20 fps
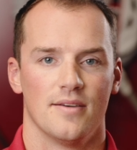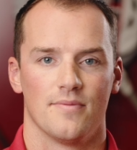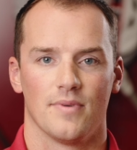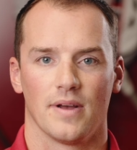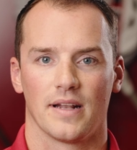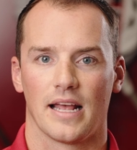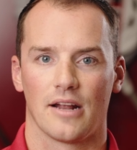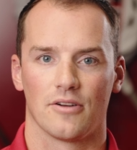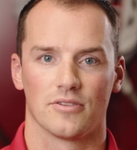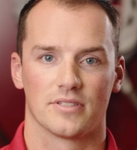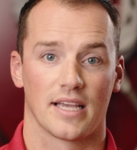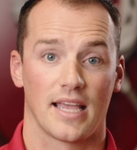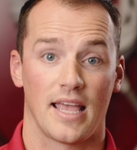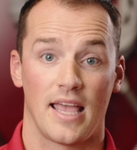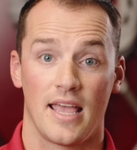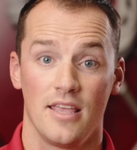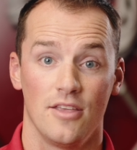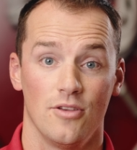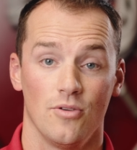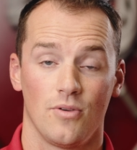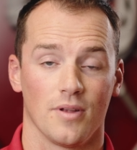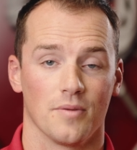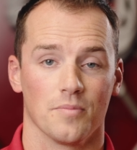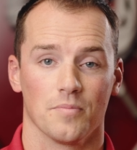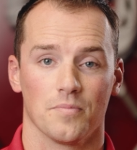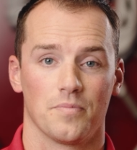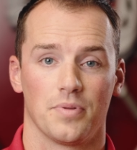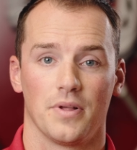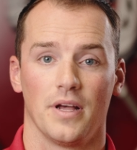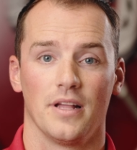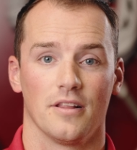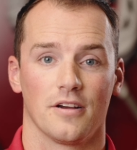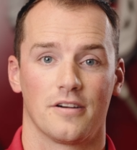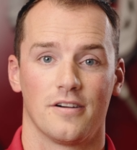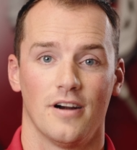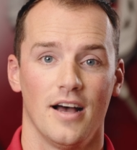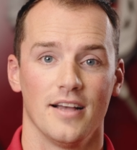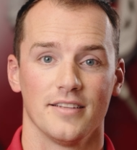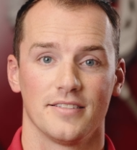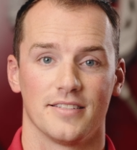my dad was like, hey, you can play
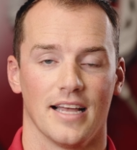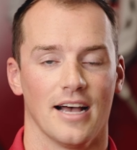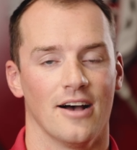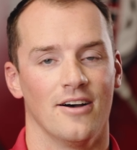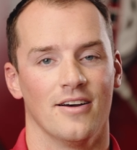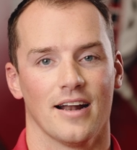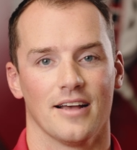lacrosse now.